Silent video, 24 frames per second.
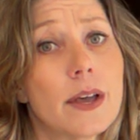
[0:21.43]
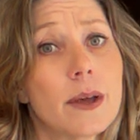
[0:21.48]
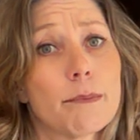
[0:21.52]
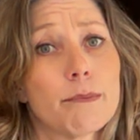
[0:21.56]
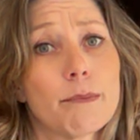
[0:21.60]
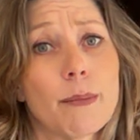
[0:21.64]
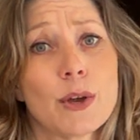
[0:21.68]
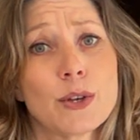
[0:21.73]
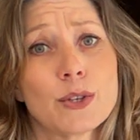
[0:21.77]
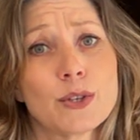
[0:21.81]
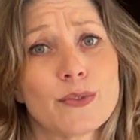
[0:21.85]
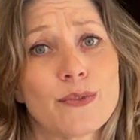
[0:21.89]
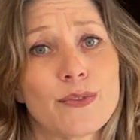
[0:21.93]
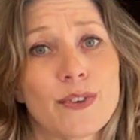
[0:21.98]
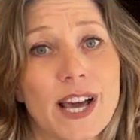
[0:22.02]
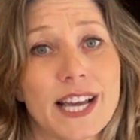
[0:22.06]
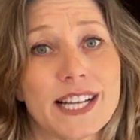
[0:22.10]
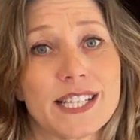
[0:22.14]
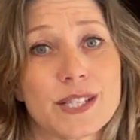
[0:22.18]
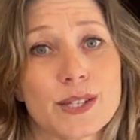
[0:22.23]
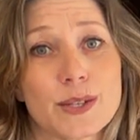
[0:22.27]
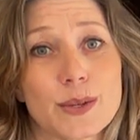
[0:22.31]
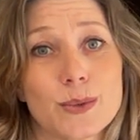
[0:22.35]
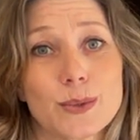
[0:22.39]
Most
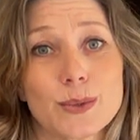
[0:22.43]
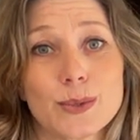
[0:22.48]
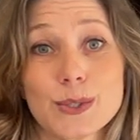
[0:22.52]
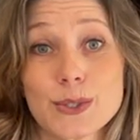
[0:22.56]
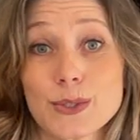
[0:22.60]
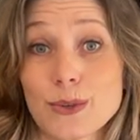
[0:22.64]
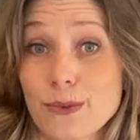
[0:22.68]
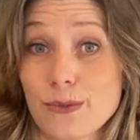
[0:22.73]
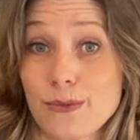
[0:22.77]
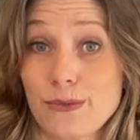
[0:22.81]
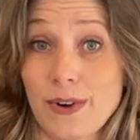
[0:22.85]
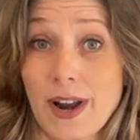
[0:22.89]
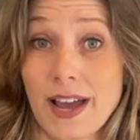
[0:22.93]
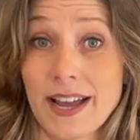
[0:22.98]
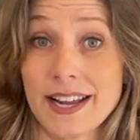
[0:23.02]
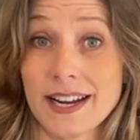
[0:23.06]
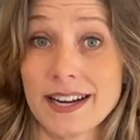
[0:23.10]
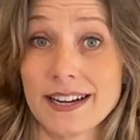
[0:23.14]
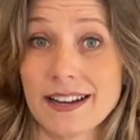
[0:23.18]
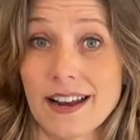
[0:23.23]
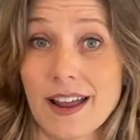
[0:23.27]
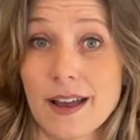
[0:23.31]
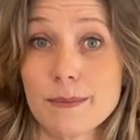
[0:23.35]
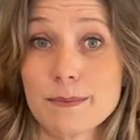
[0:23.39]
flight schools or
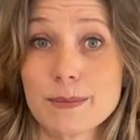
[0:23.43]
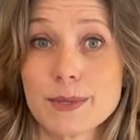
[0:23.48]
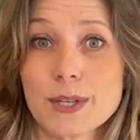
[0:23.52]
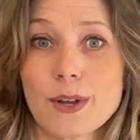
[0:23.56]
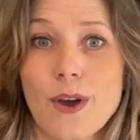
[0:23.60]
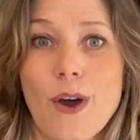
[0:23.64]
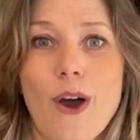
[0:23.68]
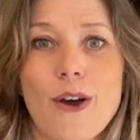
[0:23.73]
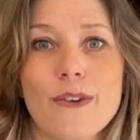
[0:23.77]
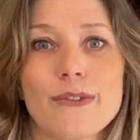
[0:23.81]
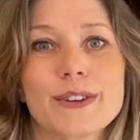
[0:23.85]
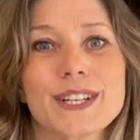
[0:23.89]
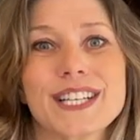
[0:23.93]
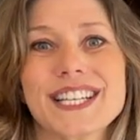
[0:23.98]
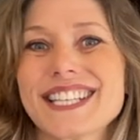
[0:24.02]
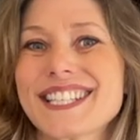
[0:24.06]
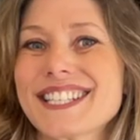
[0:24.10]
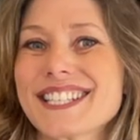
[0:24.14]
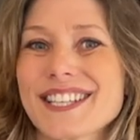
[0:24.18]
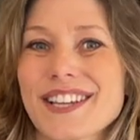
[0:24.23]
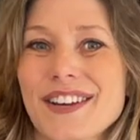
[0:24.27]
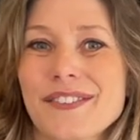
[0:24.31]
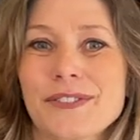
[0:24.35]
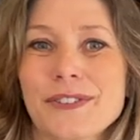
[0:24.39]
flying clubs offer
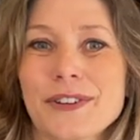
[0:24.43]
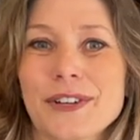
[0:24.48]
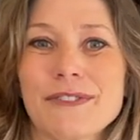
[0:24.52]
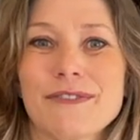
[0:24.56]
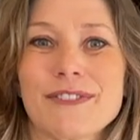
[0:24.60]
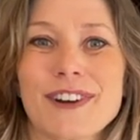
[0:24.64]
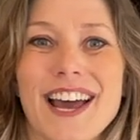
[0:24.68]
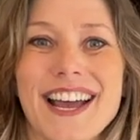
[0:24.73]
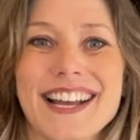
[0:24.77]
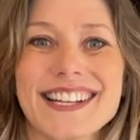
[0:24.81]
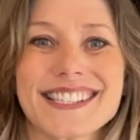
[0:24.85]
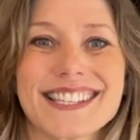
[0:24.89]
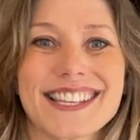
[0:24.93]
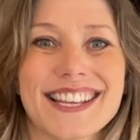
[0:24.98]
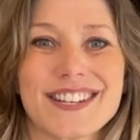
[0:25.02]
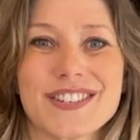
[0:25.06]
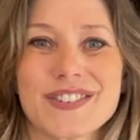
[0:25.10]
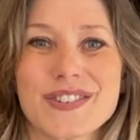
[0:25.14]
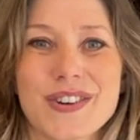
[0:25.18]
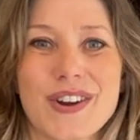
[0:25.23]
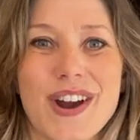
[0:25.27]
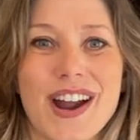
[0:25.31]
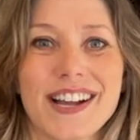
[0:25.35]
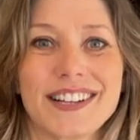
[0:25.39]
discovery flights and
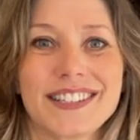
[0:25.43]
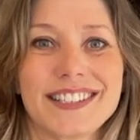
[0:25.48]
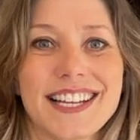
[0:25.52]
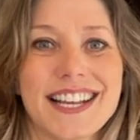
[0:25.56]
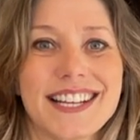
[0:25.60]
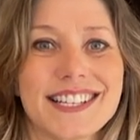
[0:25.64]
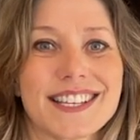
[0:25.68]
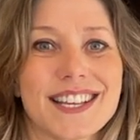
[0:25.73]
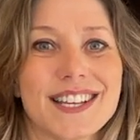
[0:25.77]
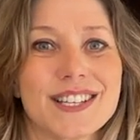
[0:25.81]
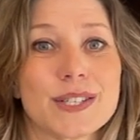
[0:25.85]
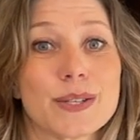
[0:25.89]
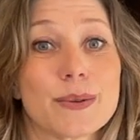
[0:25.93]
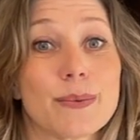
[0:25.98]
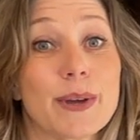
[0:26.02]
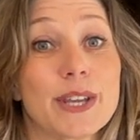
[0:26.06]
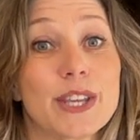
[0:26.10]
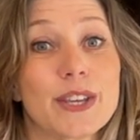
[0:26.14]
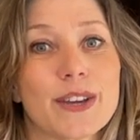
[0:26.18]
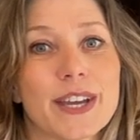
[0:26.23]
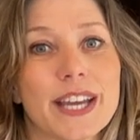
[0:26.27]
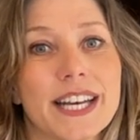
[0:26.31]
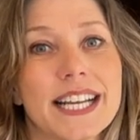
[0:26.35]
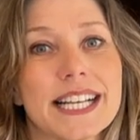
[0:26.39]
trial lessons where
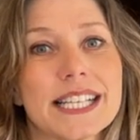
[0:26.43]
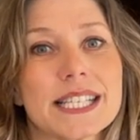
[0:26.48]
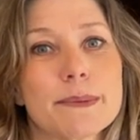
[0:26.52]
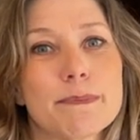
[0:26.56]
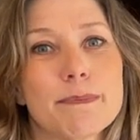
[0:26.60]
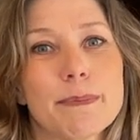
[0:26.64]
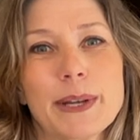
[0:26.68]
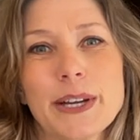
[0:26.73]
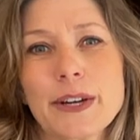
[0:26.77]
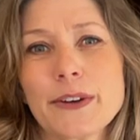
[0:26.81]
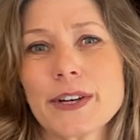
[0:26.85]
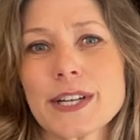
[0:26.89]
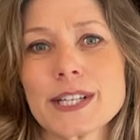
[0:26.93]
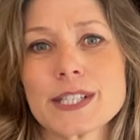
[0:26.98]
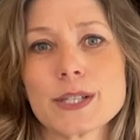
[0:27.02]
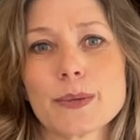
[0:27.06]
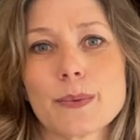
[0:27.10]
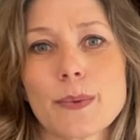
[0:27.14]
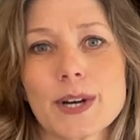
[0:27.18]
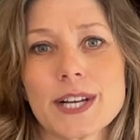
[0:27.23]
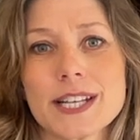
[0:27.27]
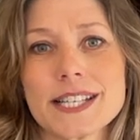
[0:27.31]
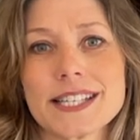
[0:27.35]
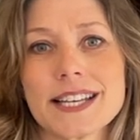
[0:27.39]
you can experience
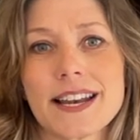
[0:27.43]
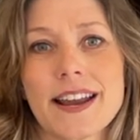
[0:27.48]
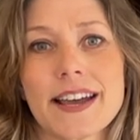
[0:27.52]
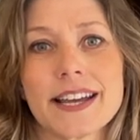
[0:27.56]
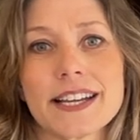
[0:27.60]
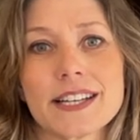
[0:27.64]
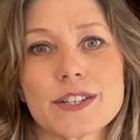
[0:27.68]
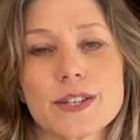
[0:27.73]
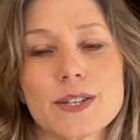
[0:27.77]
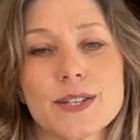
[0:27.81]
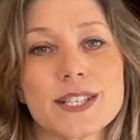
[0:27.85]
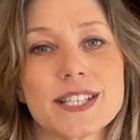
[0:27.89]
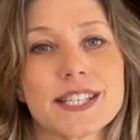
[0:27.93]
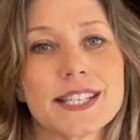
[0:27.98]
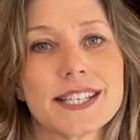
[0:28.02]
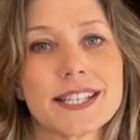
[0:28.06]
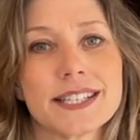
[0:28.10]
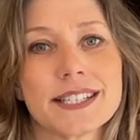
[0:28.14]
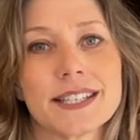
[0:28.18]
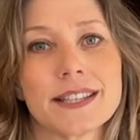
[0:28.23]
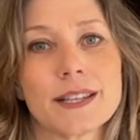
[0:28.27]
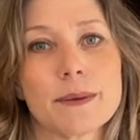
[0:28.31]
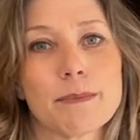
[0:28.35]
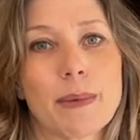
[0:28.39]
what it's like to
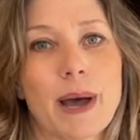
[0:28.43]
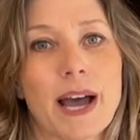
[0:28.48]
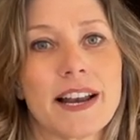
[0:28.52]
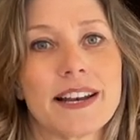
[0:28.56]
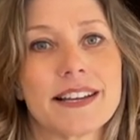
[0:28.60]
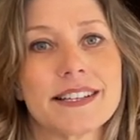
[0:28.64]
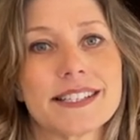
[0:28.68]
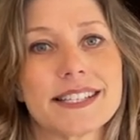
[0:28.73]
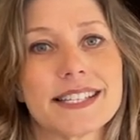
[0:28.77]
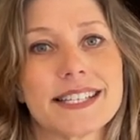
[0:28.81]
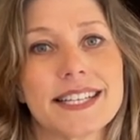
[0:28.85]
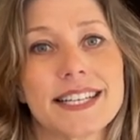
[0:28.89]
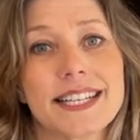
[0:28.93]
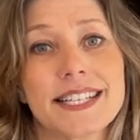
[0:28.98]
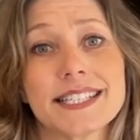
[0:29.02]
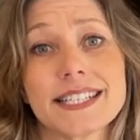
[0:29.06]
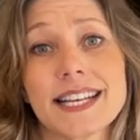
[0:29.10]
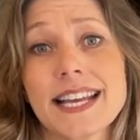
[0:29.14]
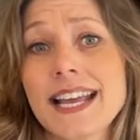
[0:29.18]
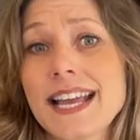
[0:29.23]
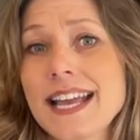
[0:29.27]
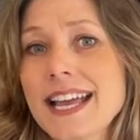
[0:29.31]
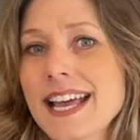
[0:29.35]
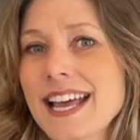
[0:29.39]
sit in the pilot's seat
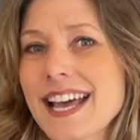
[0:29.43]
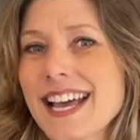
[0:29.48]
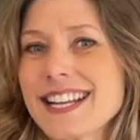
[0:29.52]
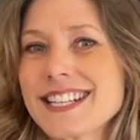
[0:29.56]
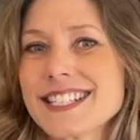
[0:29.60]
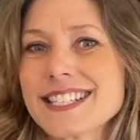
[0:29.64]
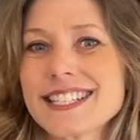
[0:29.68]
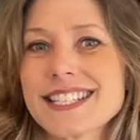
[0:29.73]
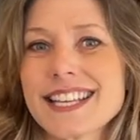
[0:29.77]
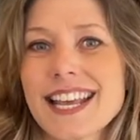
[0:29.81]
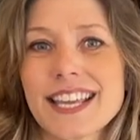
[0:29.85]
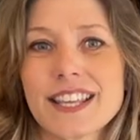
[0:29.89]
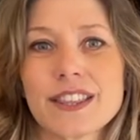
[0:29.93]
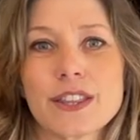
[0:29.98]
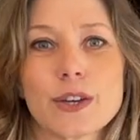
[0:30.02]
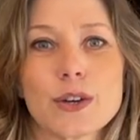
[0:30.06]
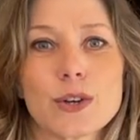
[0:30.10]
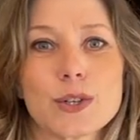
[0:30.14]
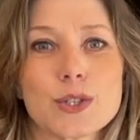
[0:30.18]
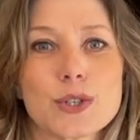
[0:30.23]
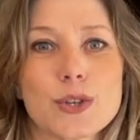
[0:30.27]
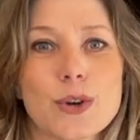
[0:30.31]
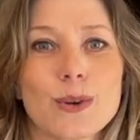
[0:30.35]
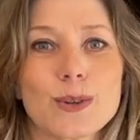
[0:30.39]
and take the
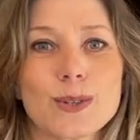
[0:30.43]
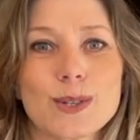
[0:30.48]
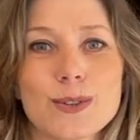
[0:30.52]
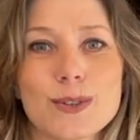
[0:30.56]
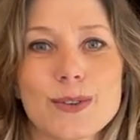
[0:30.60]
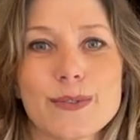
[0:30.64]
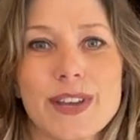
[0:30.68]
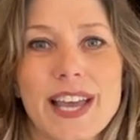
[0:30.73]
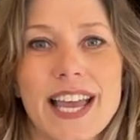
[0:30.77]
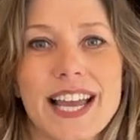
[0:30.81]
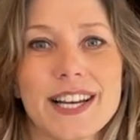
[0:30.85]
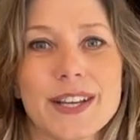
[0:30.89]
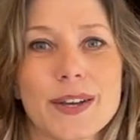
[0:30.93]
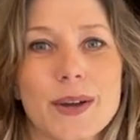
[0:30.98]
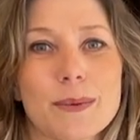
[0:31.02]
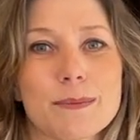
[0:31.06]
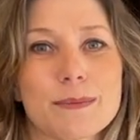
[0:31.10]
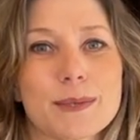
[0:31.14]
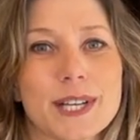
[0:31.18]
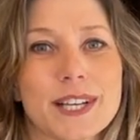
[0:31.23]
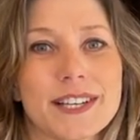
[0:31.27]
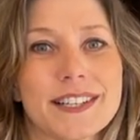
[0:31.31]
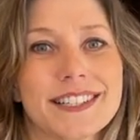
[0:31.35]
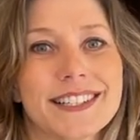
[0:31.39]
controls of a
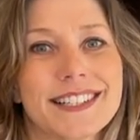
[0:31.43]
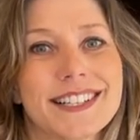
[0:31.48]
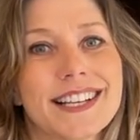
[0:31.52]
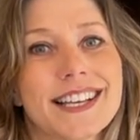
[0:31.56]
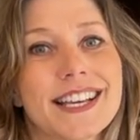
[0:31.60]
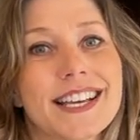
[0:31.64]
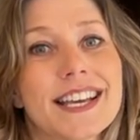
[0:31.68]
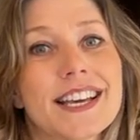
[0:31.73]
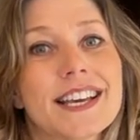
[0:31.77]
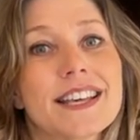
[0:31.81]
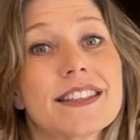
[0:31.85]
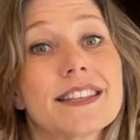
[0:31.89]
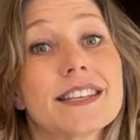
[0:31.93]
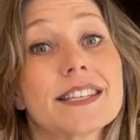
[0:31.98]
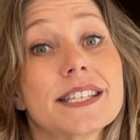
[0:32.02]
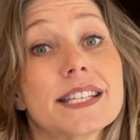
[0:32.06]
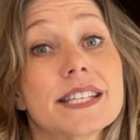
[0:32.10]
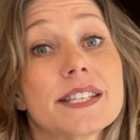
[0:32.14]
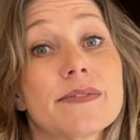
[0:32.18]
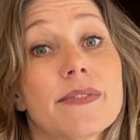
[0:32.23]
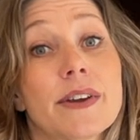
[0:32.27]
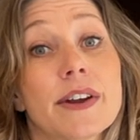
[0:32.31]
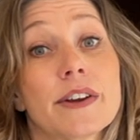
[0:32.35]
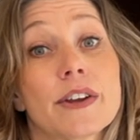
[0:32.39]
helicopter. This
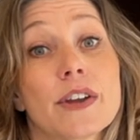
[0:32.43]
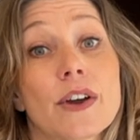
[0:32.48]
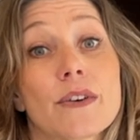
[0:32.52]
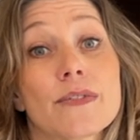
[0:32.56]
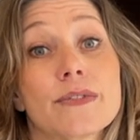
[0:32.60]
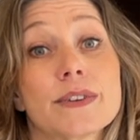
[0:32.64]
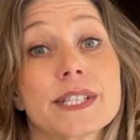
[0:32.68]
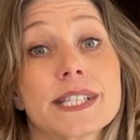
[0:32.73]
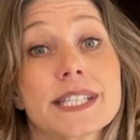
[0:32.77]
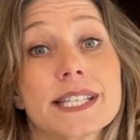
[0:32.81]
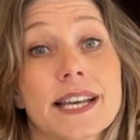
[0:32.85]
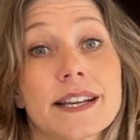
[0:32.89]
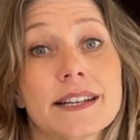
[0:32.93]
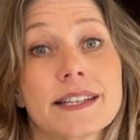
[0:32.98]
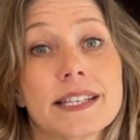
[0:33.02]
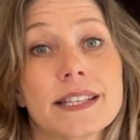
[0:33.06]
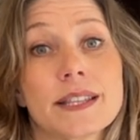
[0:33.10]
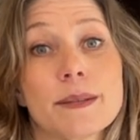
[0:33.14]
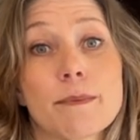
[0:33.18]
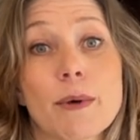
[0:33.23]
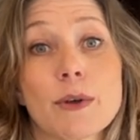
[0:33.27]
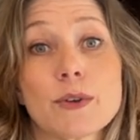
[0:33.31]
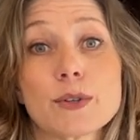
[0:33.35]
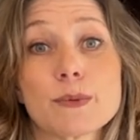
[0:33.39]
is very often done in
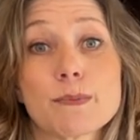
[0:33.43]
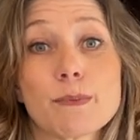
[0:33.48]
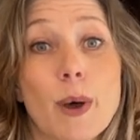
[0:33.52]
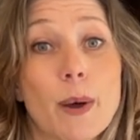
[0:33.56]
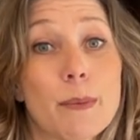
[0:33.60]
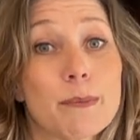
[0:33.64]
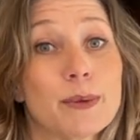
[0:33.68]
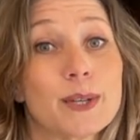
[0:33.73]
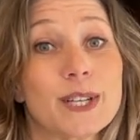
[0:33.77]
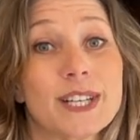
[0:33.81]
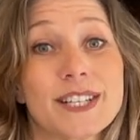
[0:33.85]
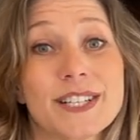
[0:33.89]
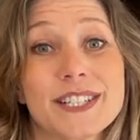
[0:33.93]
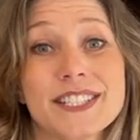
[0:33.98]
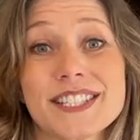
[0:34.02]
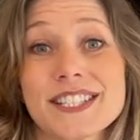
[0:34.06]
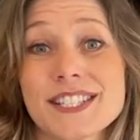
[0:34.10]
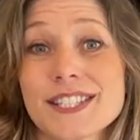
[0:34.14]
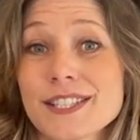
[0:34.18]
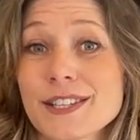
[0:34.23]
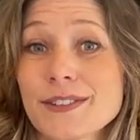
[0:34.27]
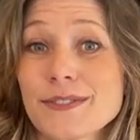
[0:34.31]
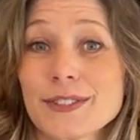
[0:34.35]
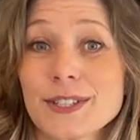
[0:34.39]
the most popular
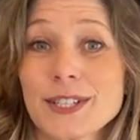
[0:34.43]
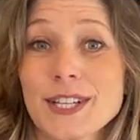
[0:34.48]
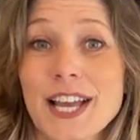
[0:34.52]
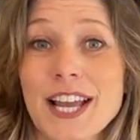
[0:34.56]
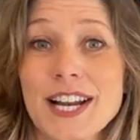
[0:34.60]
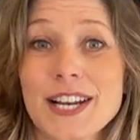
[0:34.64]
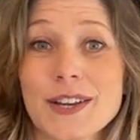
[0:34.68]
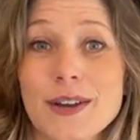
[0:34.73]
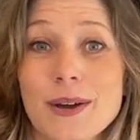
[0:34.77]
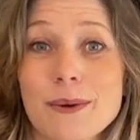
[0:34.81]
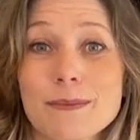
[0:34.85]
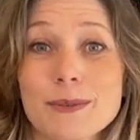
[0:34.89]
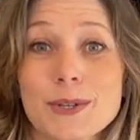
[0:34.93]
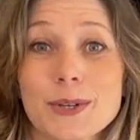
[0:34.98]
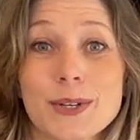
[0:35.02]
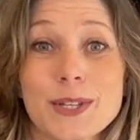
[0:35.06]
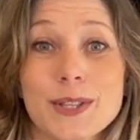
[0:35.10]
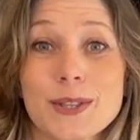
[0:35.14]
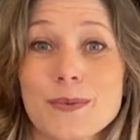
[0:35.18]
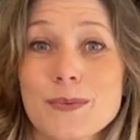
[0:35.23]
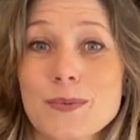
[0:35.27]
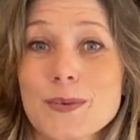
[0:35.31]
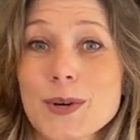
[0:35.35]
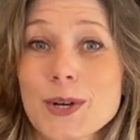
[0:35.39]
civil helicopter
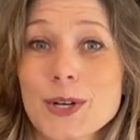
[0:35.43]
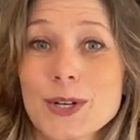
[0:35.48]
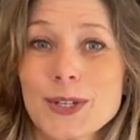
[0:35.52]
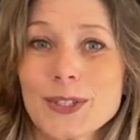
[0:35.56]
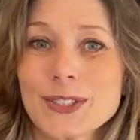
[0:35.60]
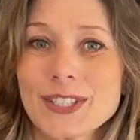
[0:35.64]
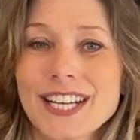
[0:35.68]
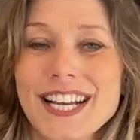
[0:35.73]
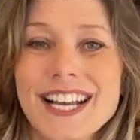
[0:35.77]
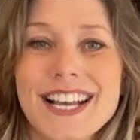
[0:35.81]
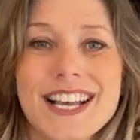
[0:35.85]
in the world,